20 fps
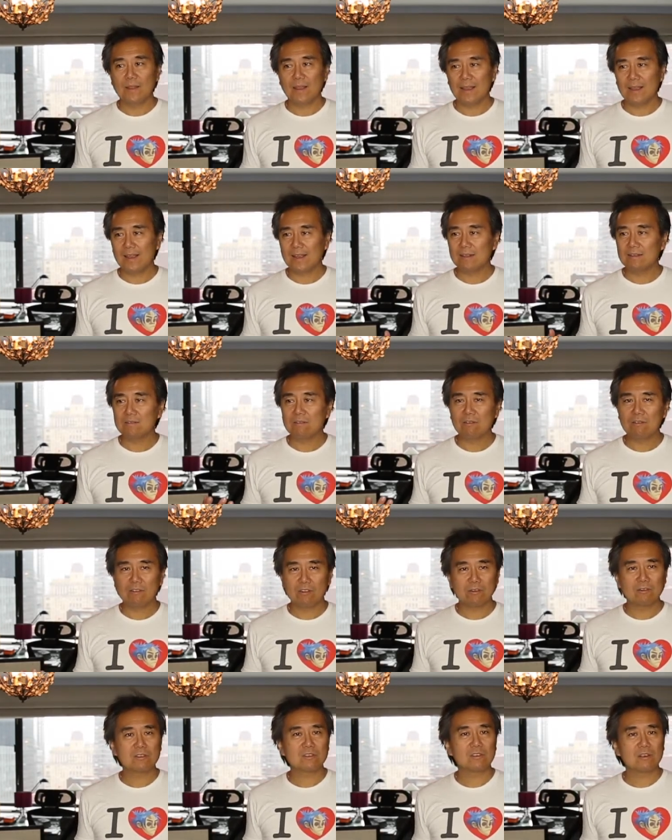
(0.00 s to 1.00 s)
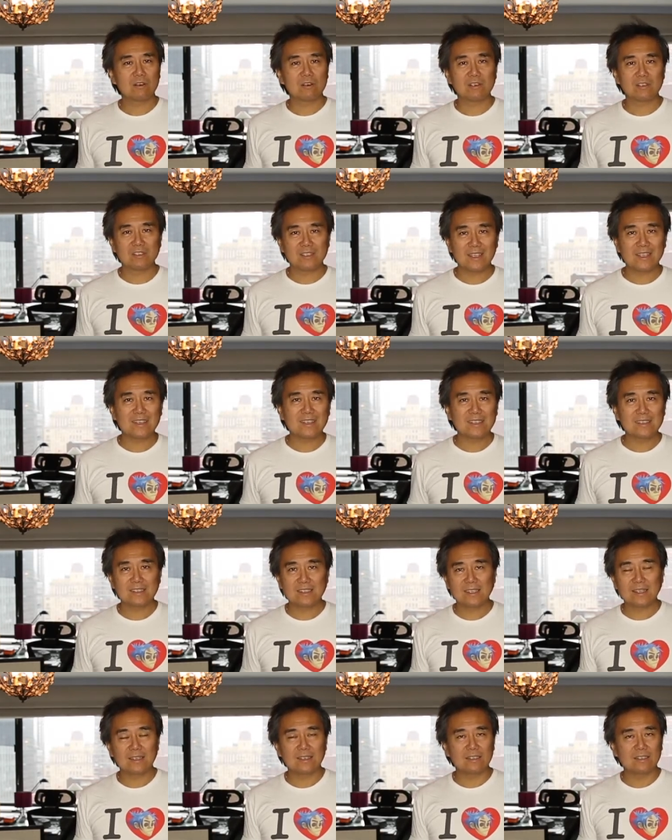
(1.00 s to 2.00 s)
And those are sending
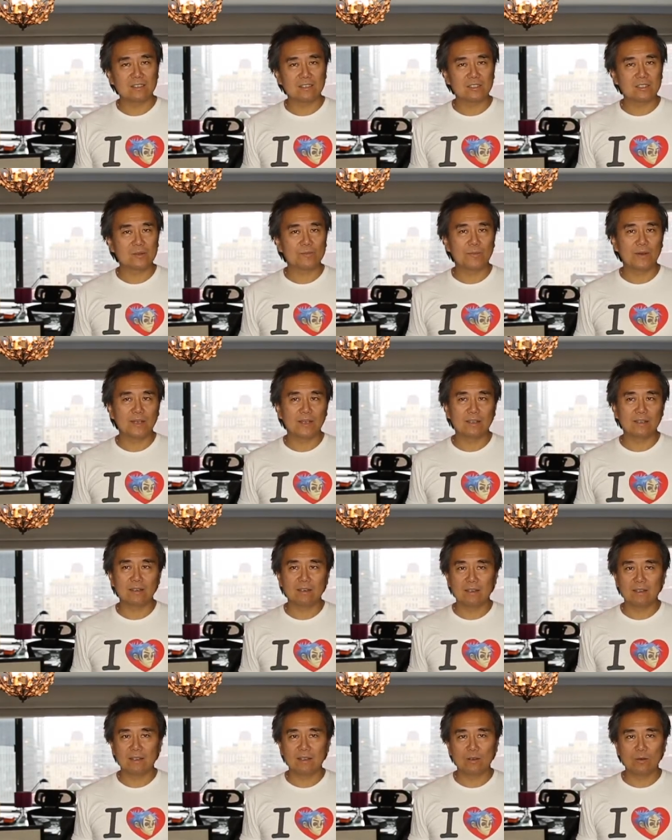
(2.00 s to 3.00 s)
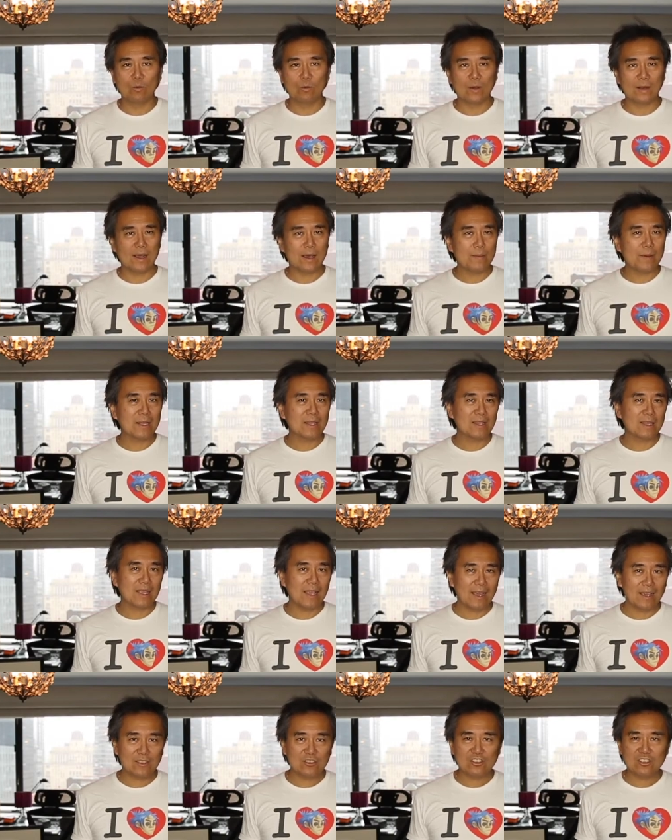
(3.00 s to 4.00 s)
signals, but when I'm at the
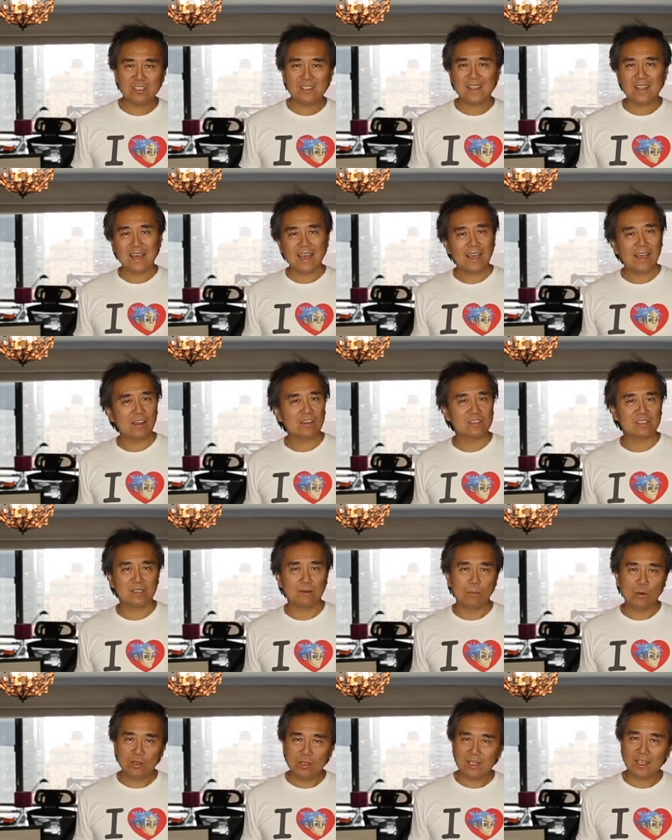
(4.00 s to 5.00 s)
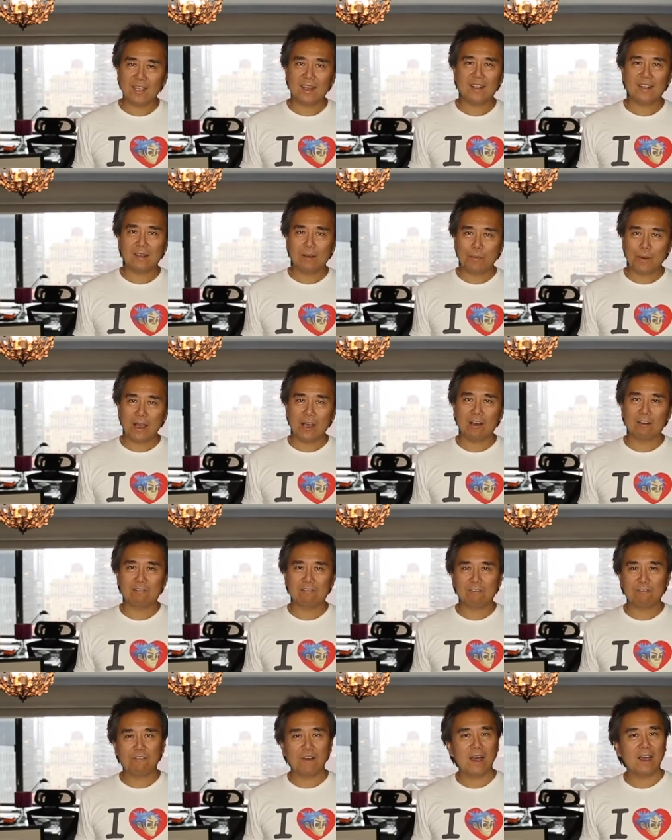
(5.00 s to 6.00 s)
edges of the house, I'm only getting about
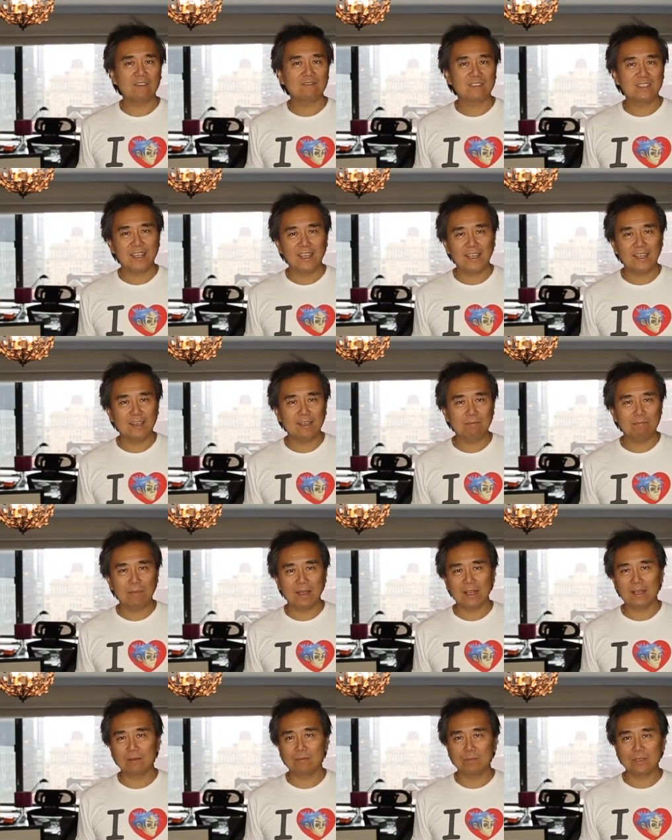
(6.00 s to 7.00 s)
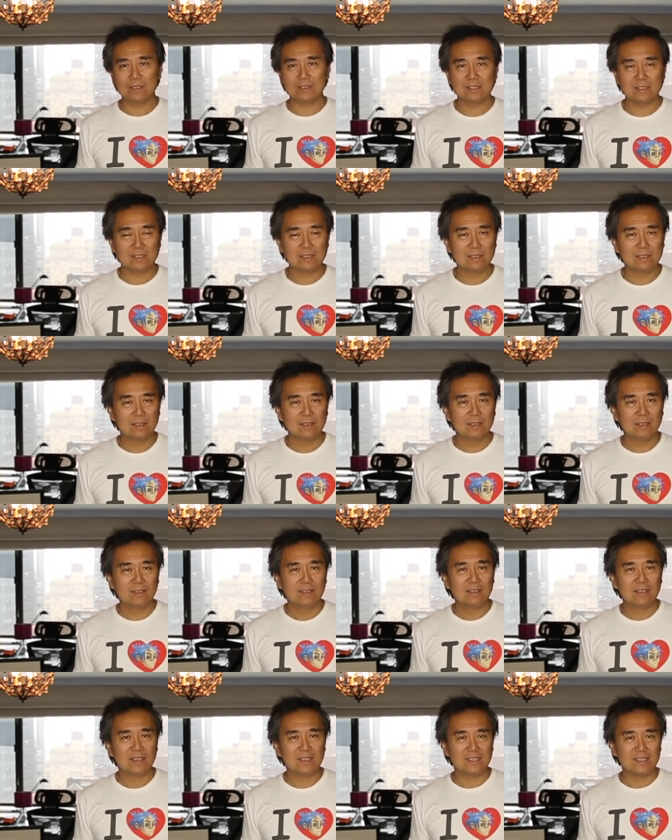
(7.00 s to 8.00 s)
5 to 8 megabits
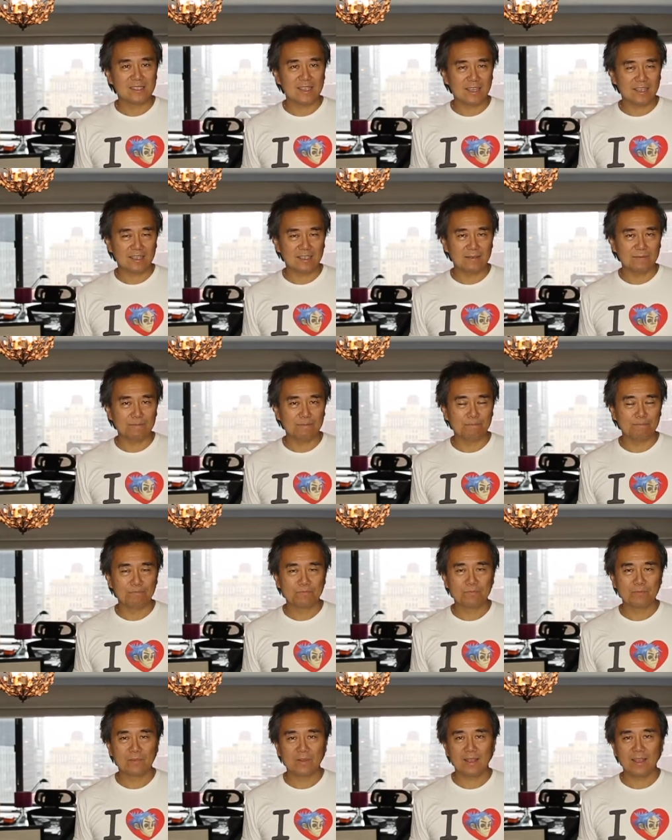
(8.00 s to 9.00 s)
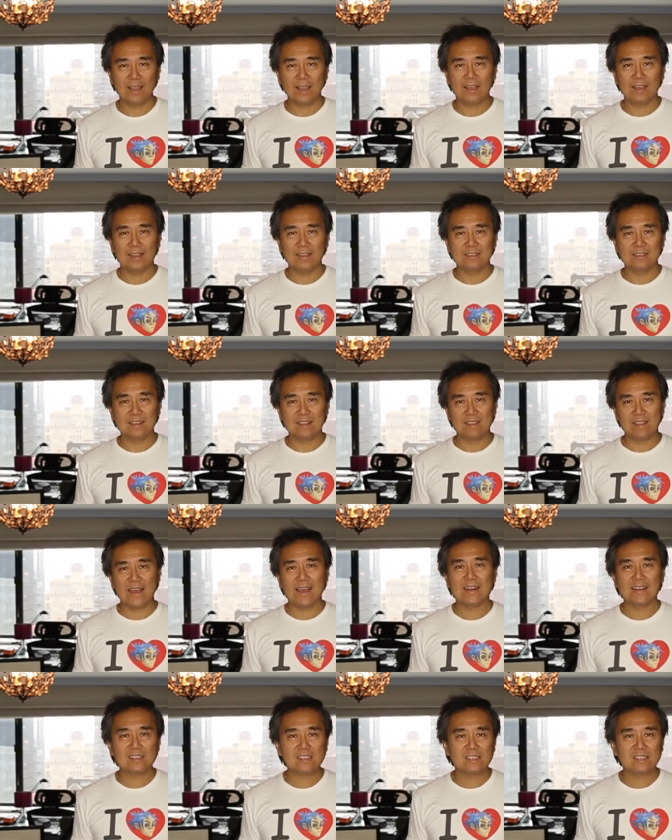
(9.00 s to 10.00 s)
a second. And
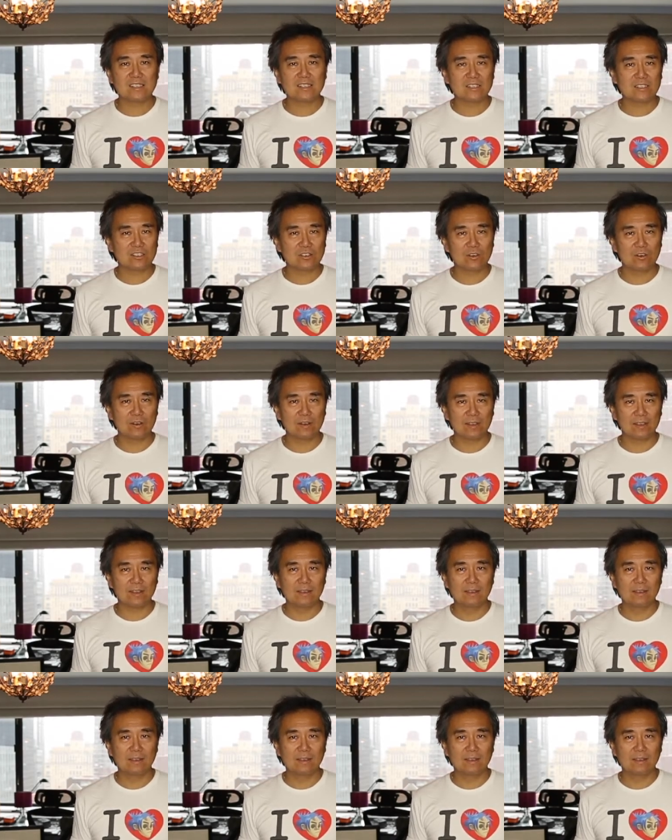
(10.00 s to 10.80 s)
that is concerning.